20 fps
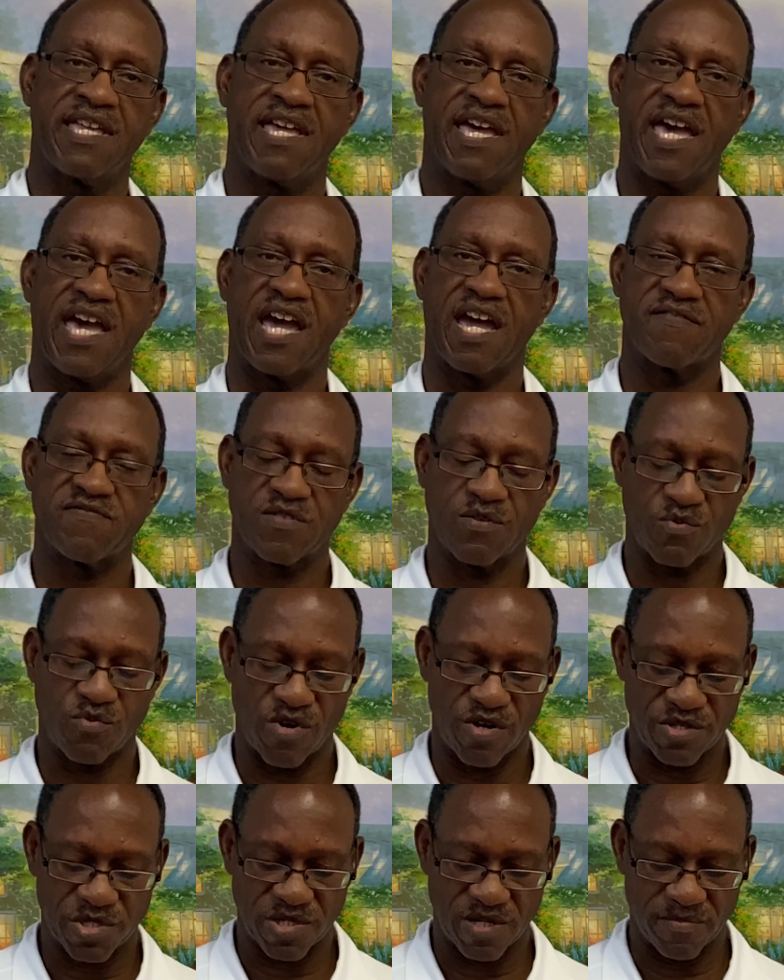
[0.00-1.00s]
after
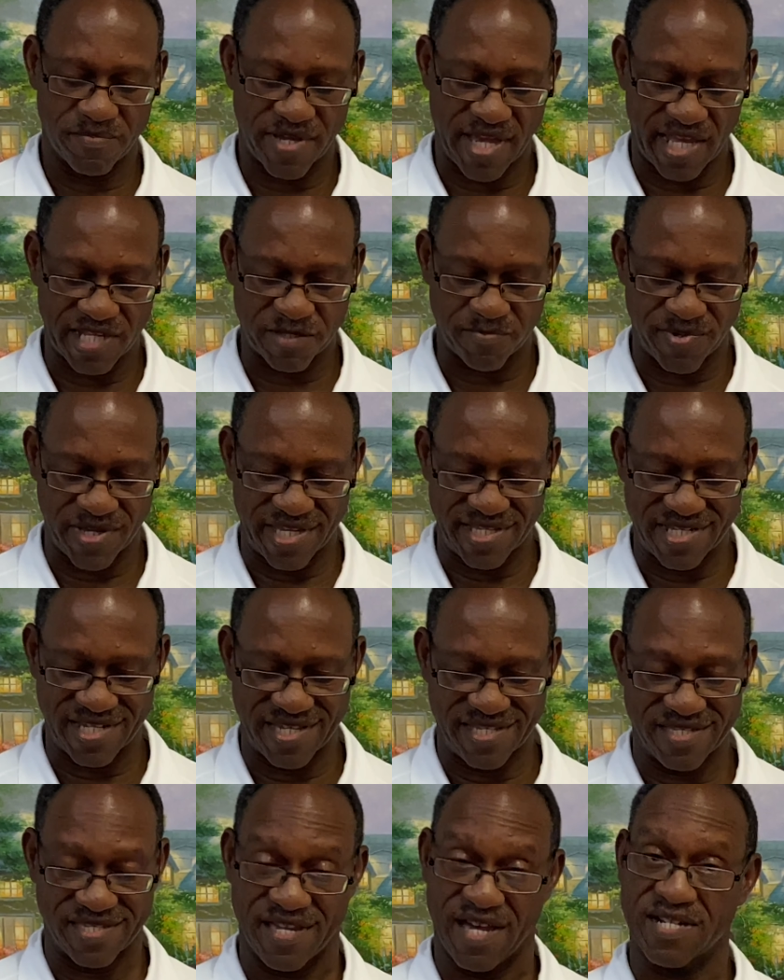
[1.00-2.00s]
worship has been
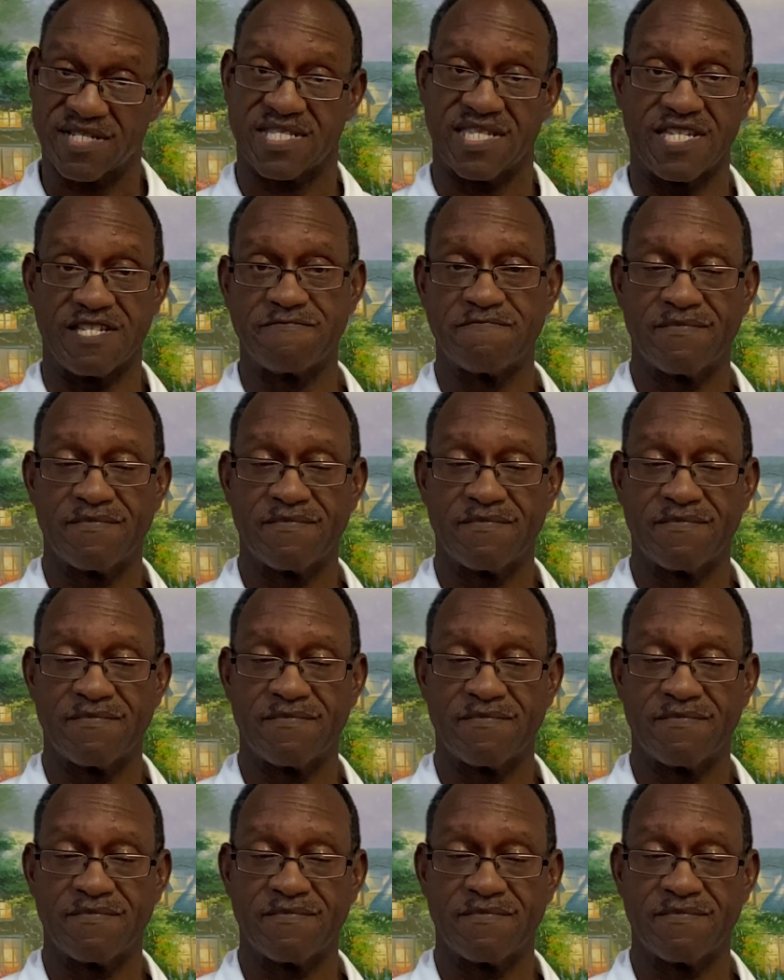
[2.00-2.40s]
conducted.